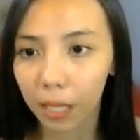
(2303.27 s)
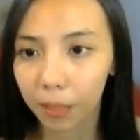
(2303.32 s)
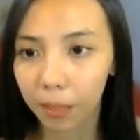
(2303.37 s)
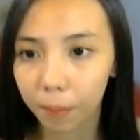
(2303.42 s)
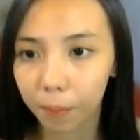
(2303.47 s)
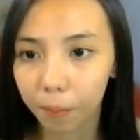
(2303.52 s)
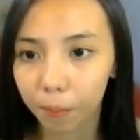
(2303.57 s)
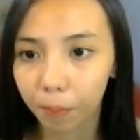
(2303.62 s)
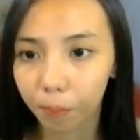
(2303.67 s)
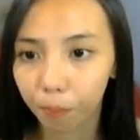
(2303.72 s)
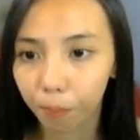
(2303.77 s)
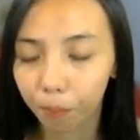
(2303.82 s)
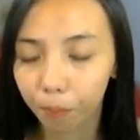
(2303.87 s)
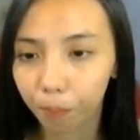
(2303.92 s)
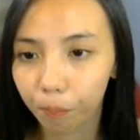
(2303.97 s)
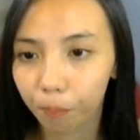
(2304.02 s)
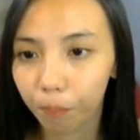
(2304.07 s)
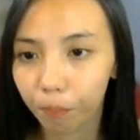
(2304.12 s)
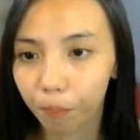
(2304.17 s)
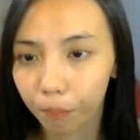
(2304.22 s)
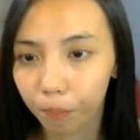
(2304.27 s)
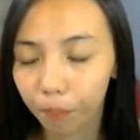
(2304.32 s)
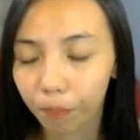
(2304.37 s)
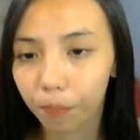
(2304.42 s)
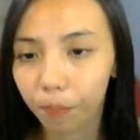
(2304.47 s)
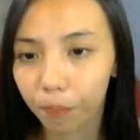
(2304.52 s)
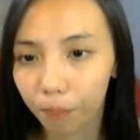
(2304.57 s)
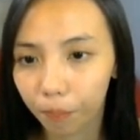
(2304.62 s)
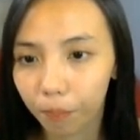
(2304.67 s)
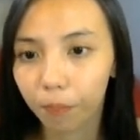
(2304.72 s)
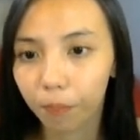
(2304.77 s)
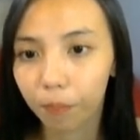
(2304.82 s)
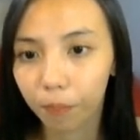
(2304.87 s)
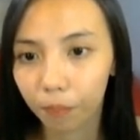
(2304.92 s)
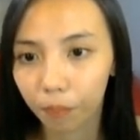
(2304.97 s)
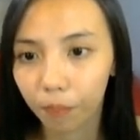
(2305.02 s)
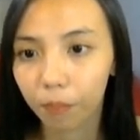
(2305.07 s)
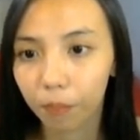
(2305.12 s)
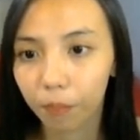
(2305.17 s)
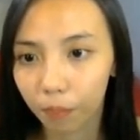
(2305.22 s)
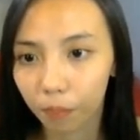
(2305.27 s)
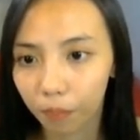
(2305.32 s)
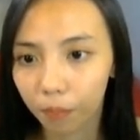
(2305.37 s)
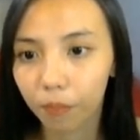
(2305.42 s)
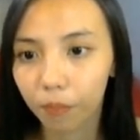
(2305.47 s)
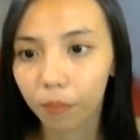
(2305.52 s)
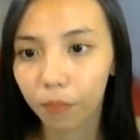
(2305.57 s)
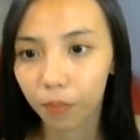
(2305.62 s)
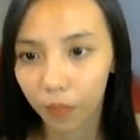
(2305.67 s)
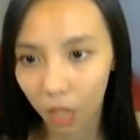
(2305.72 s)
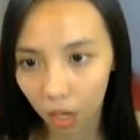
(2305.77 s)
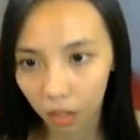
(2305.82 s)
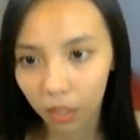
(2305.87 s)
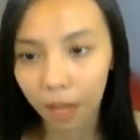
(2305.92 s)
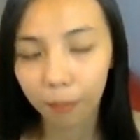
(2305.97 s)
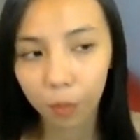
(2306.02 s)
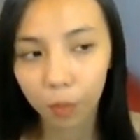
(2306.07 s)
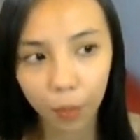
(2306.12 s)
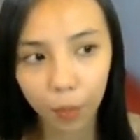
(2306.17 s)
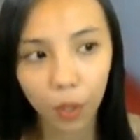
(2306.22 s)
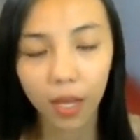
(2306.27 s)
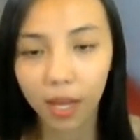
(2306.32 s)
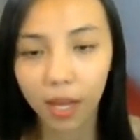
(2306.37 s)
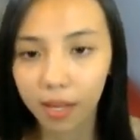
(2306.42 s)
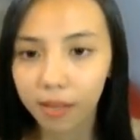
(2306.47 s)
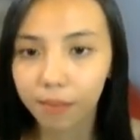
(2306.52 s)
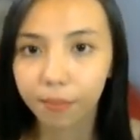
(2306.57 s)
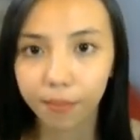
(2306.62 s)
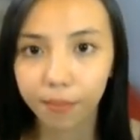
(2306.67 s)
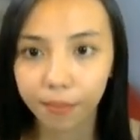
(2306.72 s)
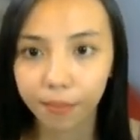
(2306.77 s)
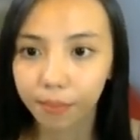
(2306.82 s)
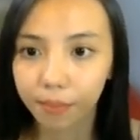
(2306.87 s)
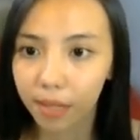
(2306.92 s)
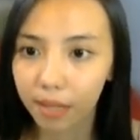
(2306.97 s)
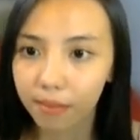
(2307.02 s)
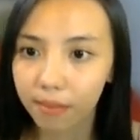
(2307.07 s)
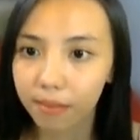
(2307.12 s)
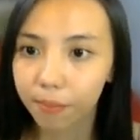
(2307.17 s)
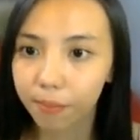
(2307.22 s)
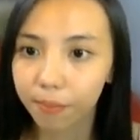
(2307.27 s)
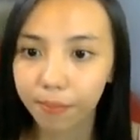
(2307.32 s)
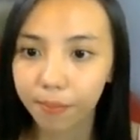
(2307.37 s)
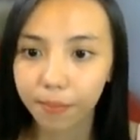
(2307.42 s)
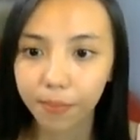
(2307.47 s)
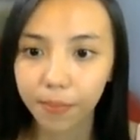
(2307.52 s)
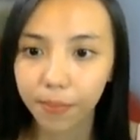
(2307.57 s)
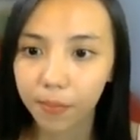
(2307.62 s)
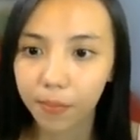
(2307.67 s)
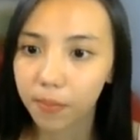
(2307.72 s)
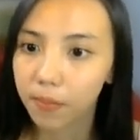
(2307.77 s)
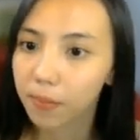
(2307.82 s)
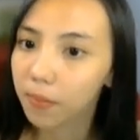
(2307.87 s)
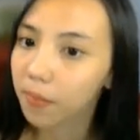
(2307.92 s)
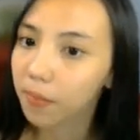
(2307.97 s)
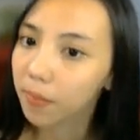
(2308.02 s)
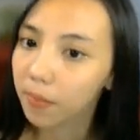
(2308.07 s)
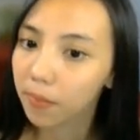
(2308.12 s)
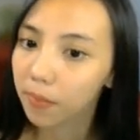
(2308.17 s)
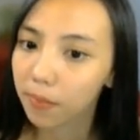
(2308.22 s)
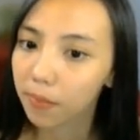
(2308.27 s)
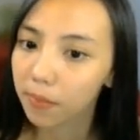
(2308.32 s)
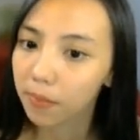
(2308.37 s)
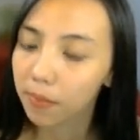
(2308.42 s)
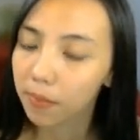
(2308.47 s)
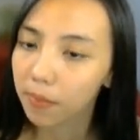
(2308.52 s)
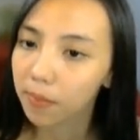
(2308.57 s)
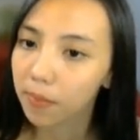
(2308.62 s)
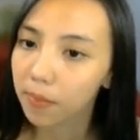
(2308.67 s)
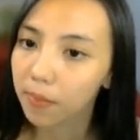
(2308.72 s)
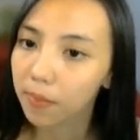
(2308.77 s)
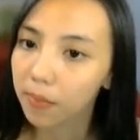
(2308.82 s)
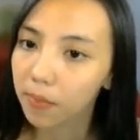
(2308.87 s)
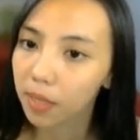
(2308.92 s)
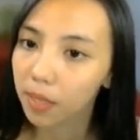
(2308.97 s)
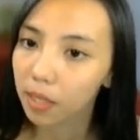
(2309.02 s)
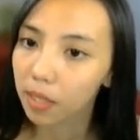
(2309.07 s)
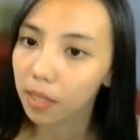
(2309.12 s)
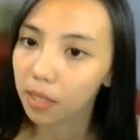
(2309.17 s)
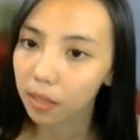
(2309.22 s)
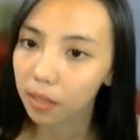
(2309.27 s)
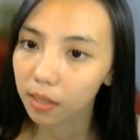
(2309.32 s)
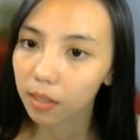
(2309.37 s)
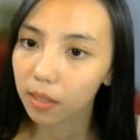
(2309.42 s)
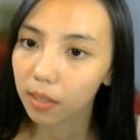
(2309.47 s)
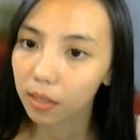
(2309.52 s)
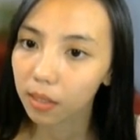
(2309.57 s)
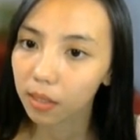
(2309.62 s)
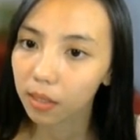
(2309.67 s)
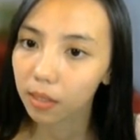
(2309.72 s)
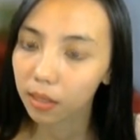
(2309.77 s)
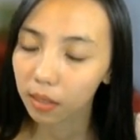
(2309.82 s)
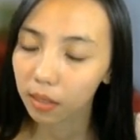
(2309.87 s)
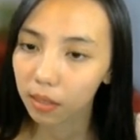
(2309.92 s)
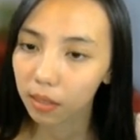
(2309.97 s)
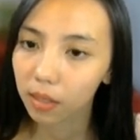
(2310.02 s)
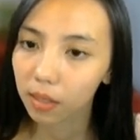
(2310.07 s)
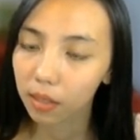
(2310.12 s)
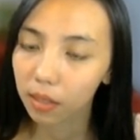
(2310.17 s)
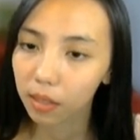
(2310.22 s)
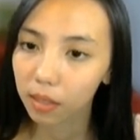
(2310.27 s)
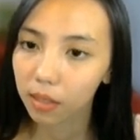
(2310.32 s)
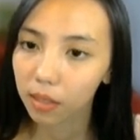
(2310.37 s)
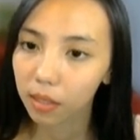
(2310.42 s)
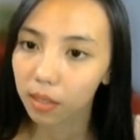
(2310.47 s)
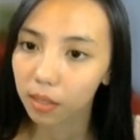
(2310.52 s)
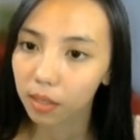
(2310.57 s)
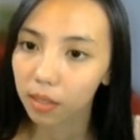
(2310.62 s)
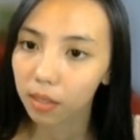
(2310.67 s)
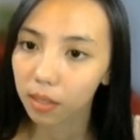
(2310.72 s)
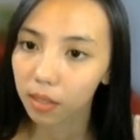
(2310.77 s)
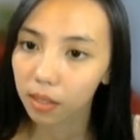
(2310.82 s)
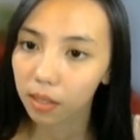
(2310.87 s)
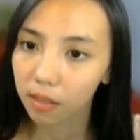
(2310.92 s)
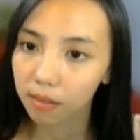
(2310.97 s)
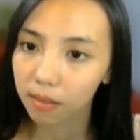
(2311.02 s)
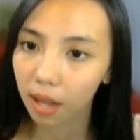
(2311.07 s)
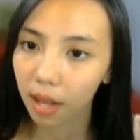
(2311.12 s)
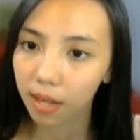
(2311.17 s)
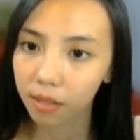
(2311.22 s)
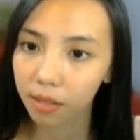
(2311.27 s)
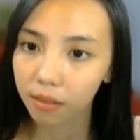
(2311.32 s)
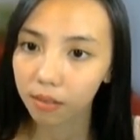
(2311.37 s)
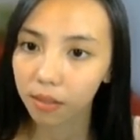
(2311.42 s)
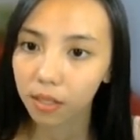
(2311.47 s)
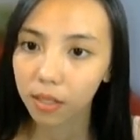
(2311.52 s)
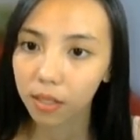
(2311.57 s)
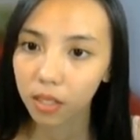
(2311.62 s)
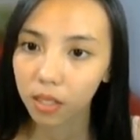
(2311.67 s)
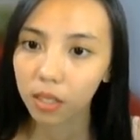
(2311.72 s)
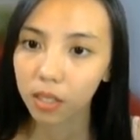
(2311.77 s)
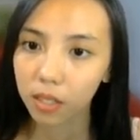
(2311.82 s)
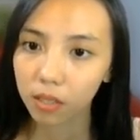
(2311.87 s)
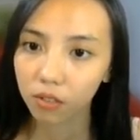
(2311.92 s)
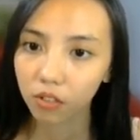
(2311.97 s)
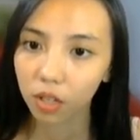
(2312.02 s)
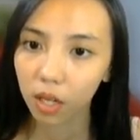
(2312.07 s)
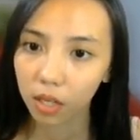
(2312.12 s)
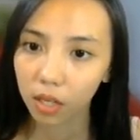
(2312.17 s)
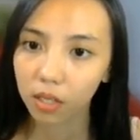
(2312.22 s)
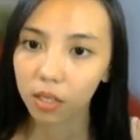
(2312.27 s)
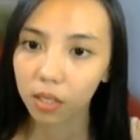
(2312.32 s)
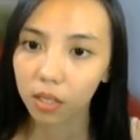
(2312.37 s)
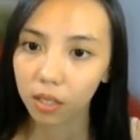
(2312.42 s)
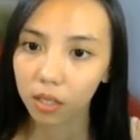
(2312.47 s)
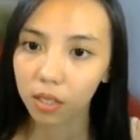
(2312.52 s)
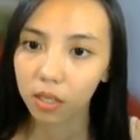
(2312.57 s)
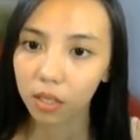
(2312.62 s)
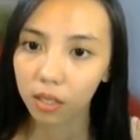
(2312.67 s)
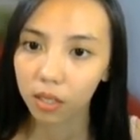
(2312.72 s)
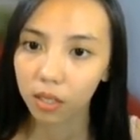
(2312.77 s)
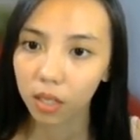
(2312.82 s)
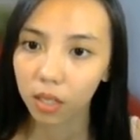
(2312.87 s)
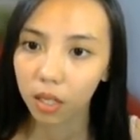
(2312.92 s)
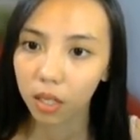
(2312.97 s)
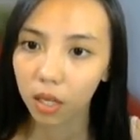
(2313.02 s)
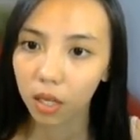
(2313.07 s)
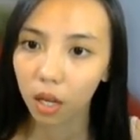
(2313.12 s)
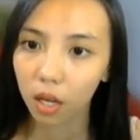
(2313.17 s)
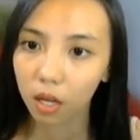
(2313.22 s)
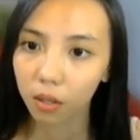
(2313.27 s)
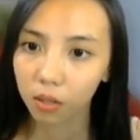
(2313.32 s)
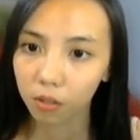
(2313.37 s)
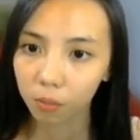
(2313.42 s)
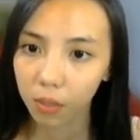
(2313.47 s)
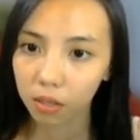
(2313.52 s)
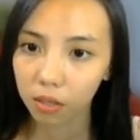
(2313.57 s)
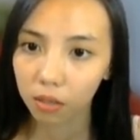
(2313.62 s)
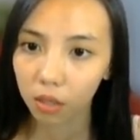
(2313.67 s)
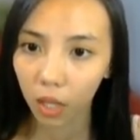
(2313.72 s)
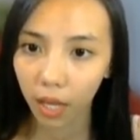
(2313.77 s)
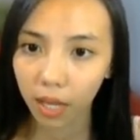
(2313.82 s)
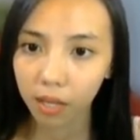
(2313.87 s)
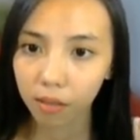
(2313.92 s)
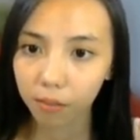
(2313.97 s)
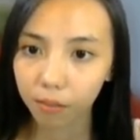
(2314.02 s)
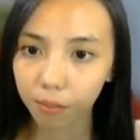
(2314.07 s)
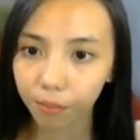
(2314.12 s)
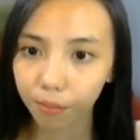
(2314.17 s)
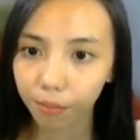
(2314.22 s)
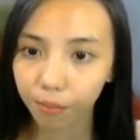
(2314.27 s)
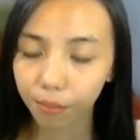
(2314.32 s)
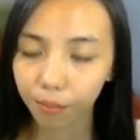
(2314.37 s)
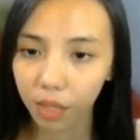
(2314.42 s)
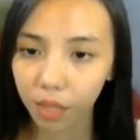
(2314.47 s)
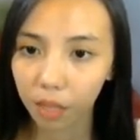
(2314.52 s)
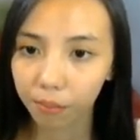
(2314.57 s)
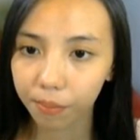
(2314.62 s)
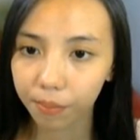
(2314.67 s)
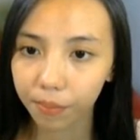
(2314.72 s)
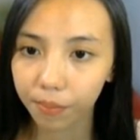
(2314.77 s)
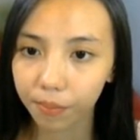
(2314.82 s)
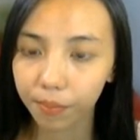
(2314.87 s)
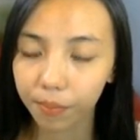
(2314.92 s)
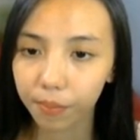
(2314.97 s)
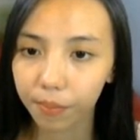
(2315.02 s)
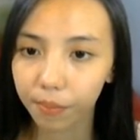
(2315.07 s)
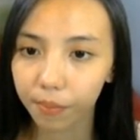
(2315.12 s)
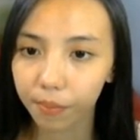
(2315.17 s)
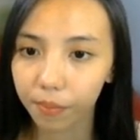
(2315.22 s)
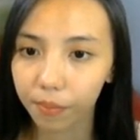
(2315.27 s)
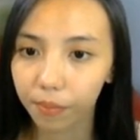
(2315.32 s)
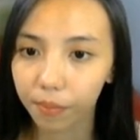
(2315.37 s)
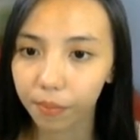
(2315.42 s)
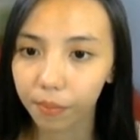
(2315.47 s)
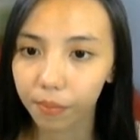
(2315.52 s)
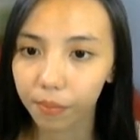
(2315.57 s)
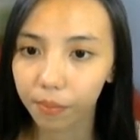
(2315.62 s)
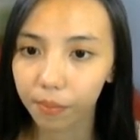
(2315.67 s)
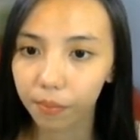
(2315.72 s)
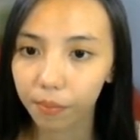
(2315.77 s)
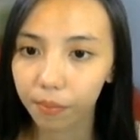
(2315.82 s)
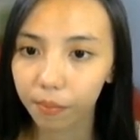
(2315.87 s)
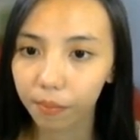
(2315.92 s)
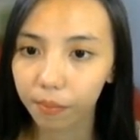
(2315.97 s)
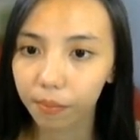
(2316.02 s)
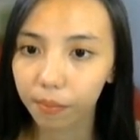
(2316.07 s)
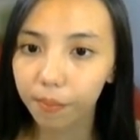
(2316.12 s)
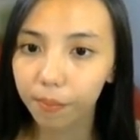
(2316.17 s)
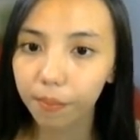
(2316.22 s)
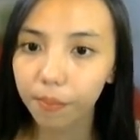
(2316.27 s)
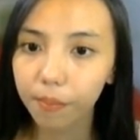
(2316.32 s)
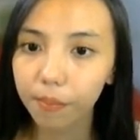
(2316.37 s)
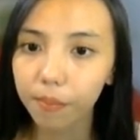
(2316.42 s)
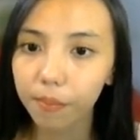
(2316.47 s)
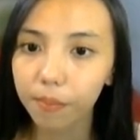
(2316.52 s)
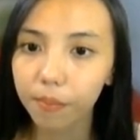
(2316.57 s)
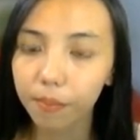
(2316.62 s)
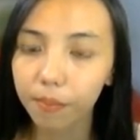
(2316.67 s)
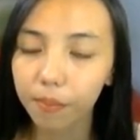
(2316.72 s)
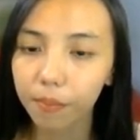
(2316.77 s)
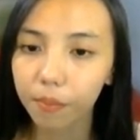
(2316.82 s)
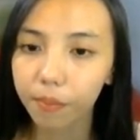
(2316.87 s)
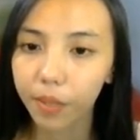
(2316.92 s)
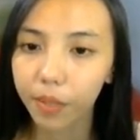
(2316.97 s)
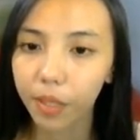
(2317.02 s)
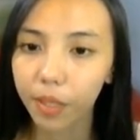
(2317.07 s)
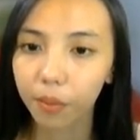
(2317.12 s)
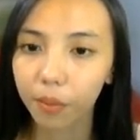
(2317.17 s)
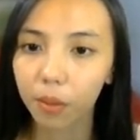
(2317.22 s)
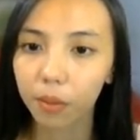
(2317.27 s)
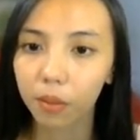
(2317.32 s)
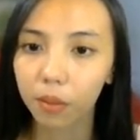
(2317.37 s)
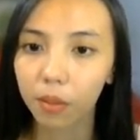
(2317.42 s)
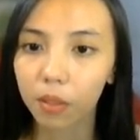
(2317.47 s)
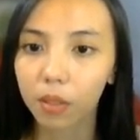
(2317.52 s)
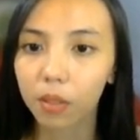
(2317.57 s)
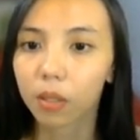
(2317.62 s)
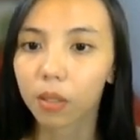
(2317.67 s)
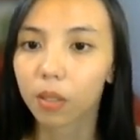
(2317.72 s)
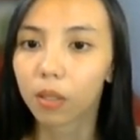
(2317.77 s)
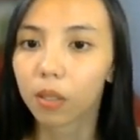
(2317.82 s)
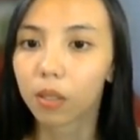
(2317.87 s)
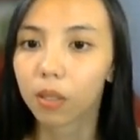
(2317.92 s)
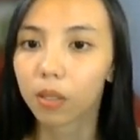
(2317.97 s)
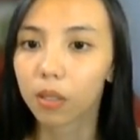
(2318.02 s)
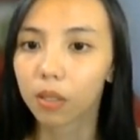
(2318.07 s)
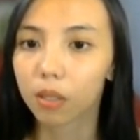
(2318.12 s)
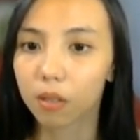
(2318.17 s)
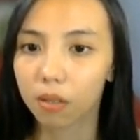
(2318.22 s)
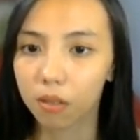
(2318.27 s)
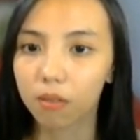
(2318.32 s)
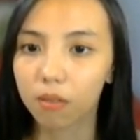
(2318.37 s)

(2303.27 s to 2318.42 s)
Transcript: So this will be just the first update, and then for all the other updates we do the game loop. Game loop, okay. Yes. And then we can say int desired initial speed. Okay. Yep. So desired initial speed equal, yeah,